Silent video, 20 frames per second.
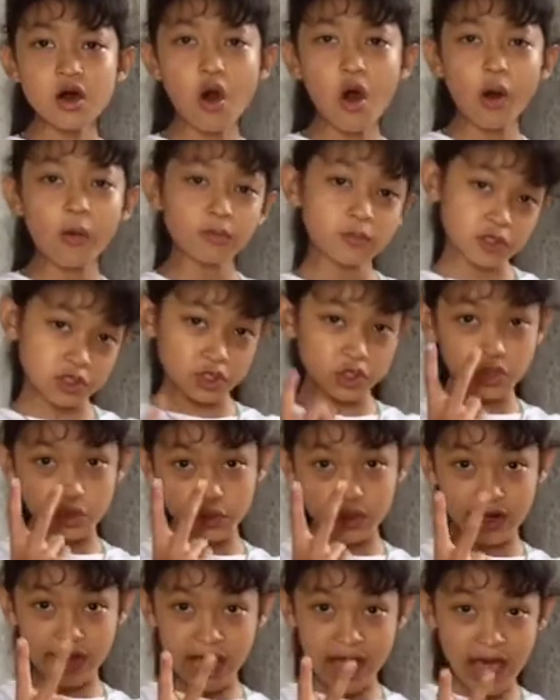almost
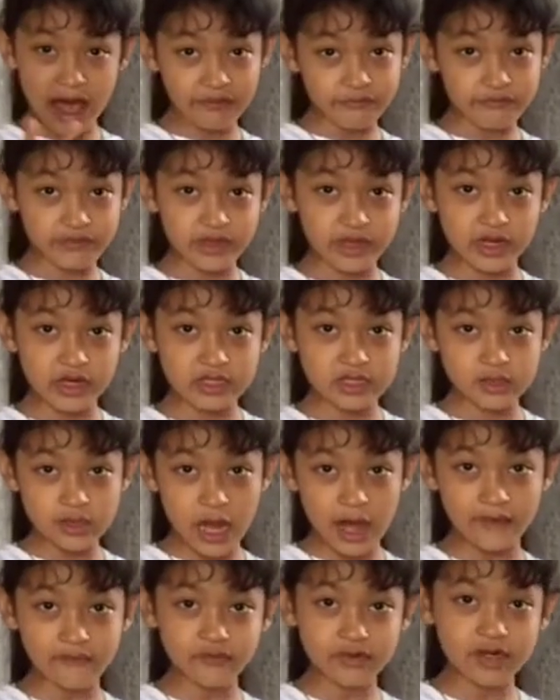2.5 years
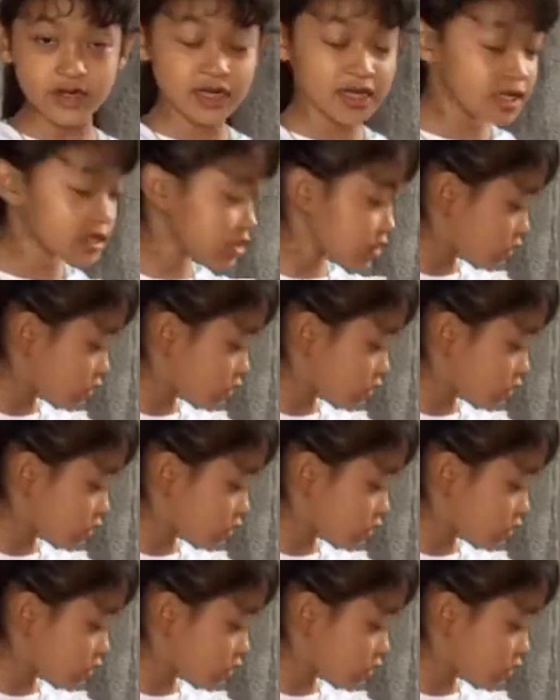after this.